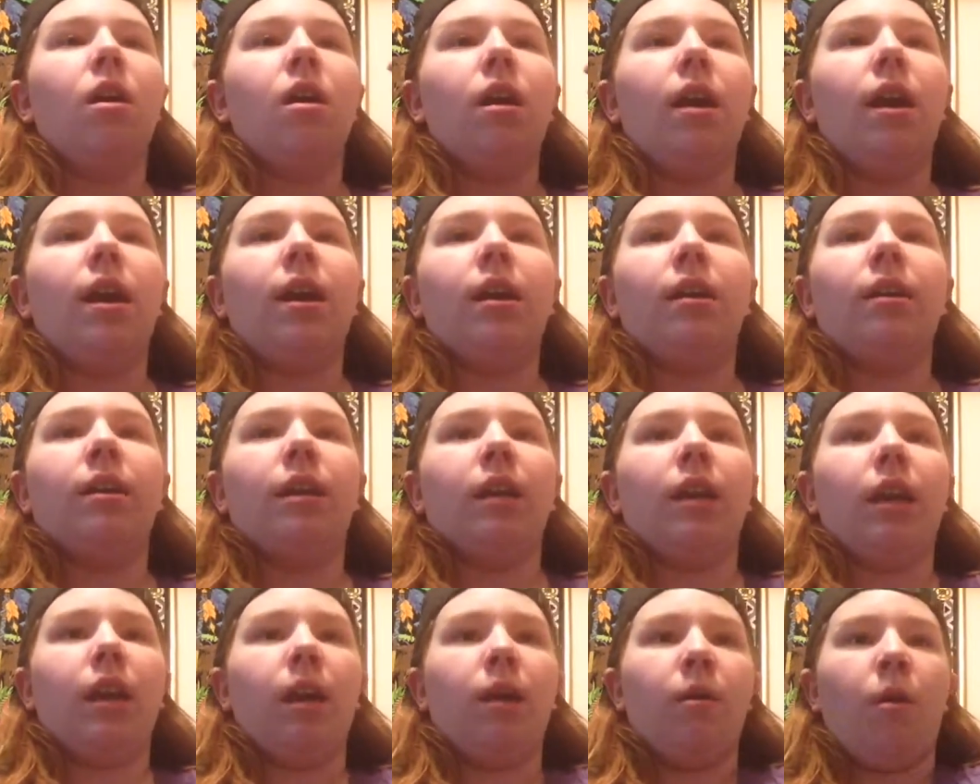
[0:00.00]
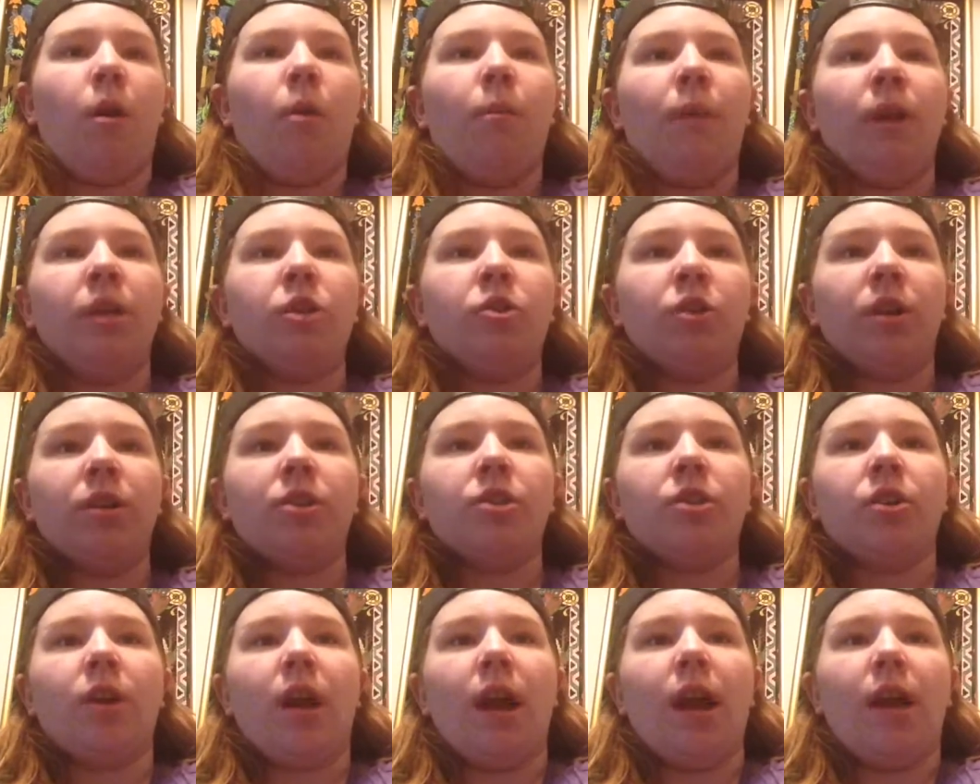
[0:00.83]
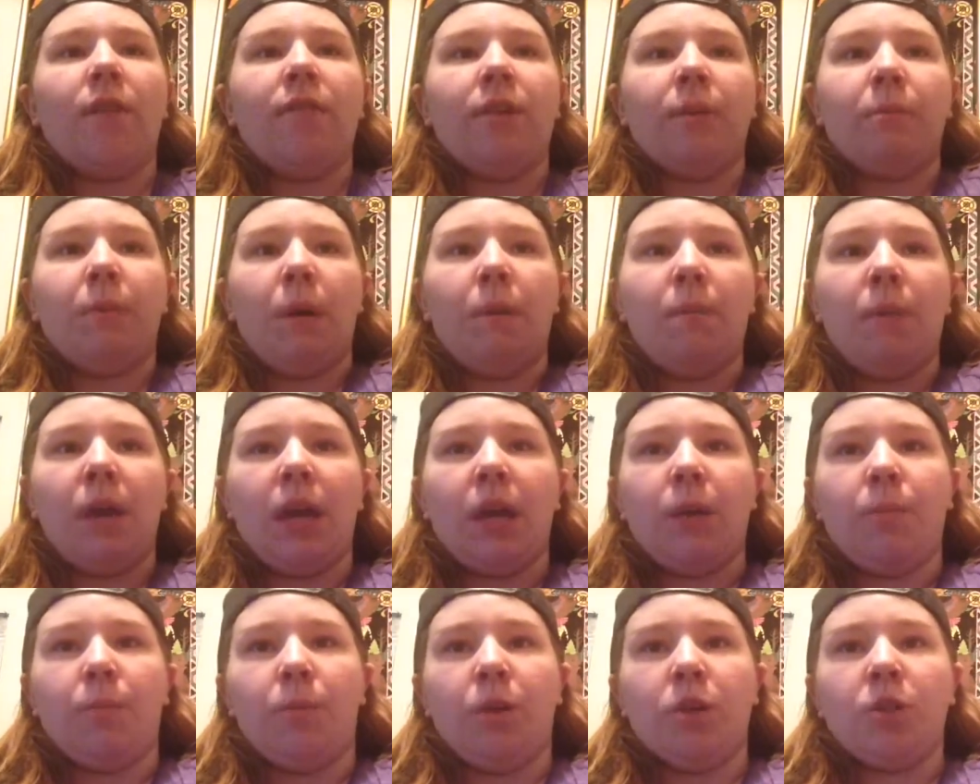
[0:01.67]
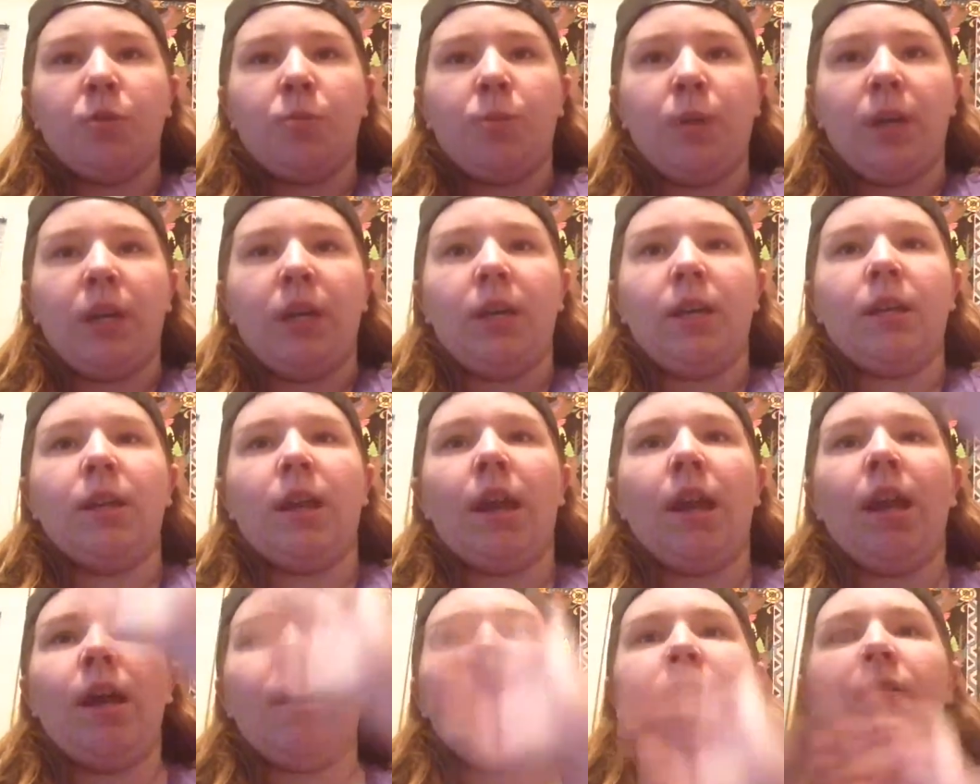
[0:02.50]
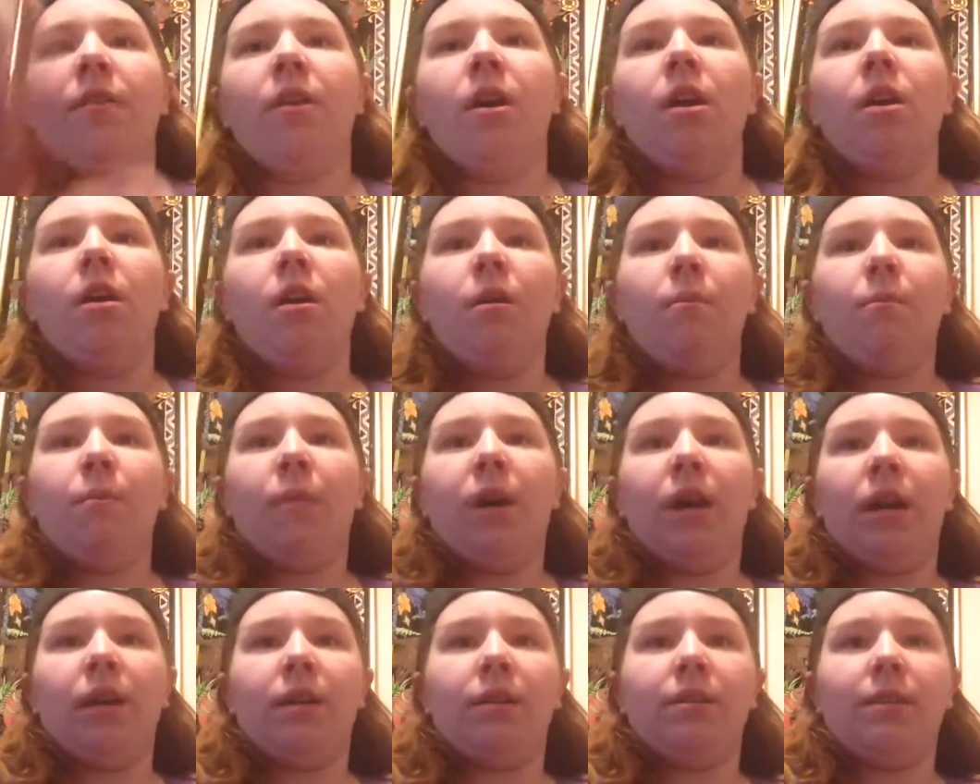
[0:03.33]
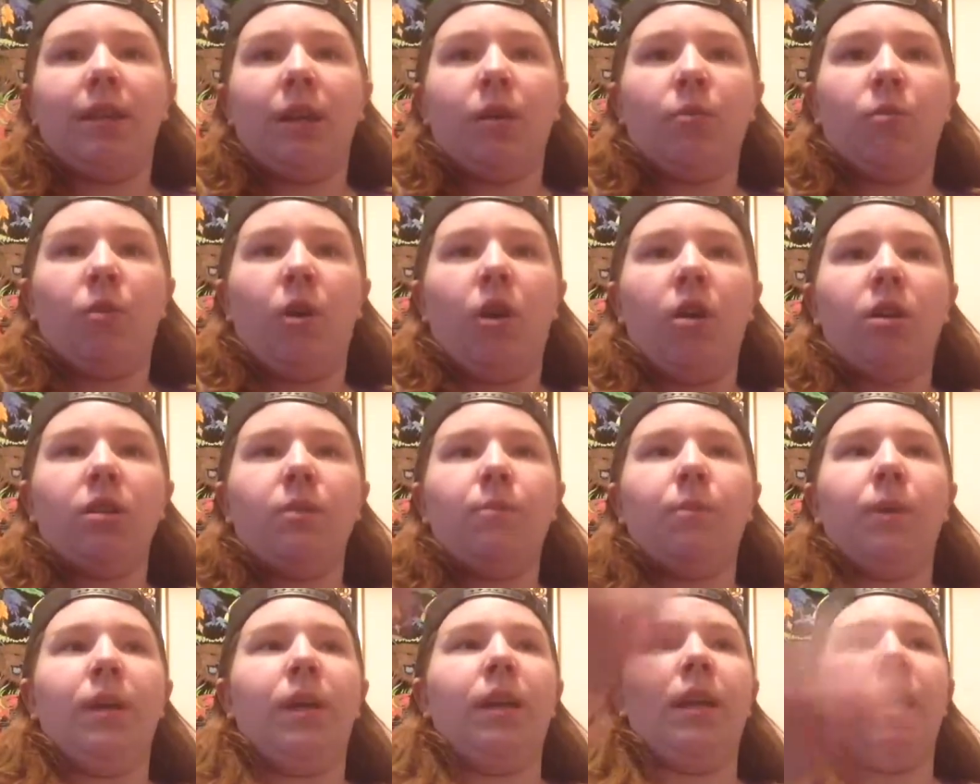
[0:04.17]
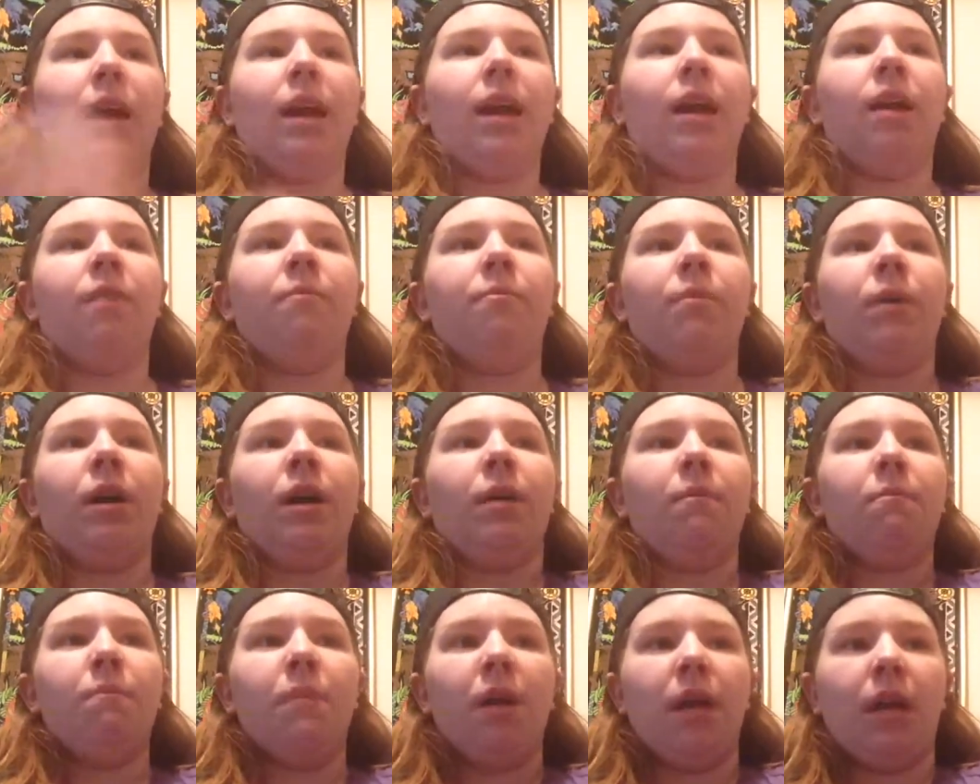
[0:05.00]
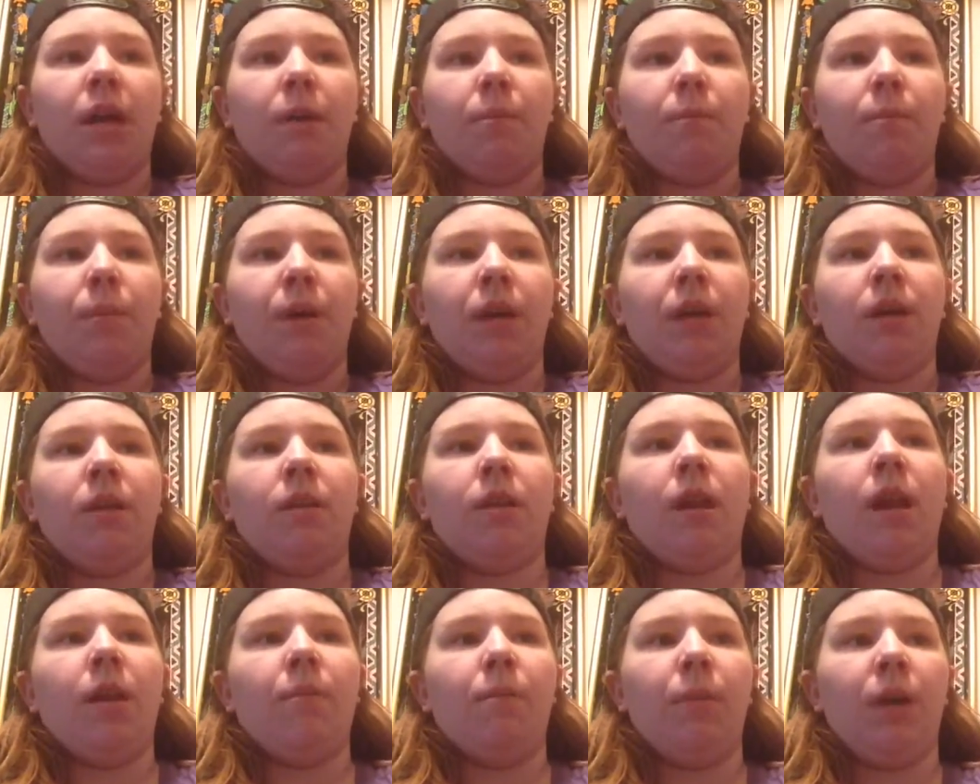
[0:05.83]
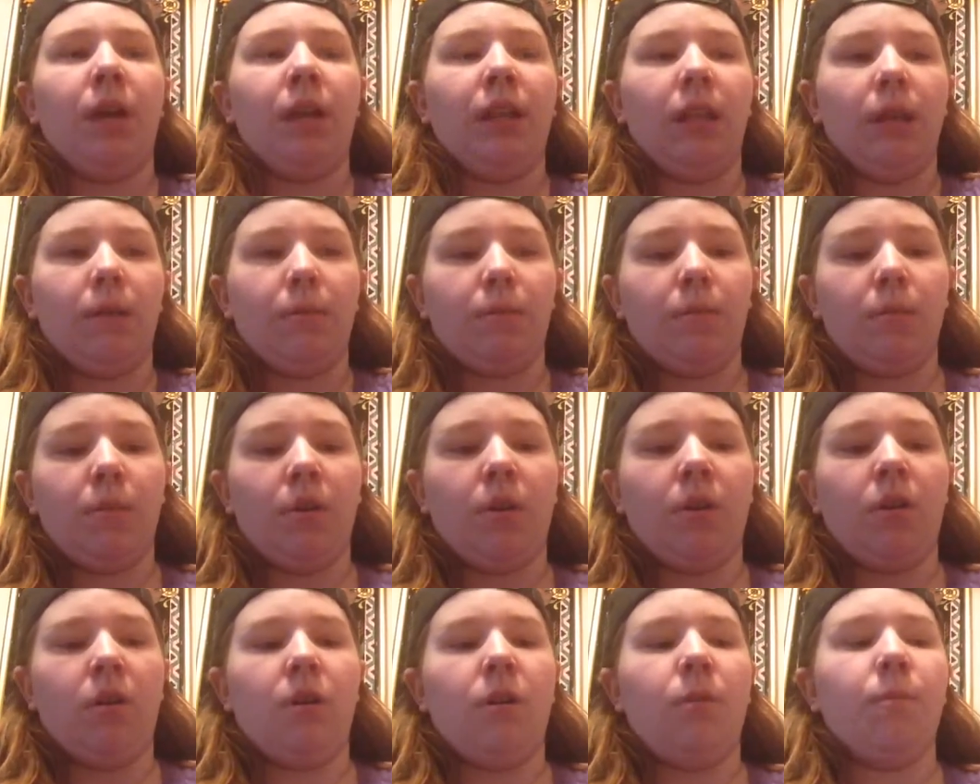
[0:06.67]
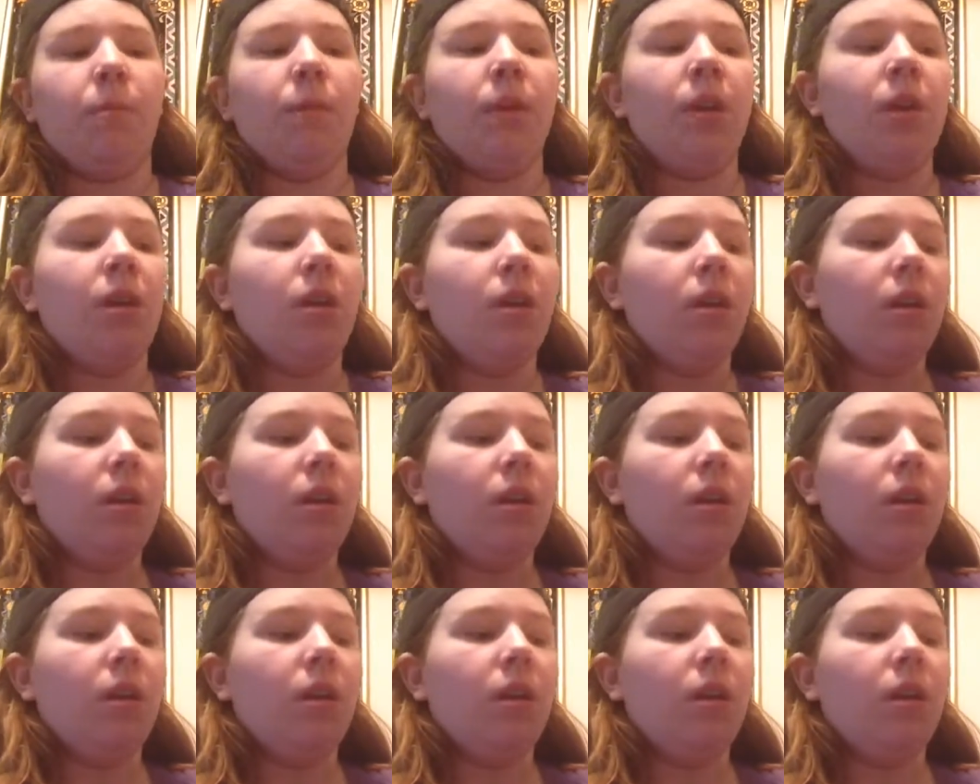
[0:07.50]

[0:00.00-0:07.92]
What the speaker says: And like on my dresser, I have like my makeup brush bin, I have my set of rocks bin, I have my makeup bin, I have my lip balm.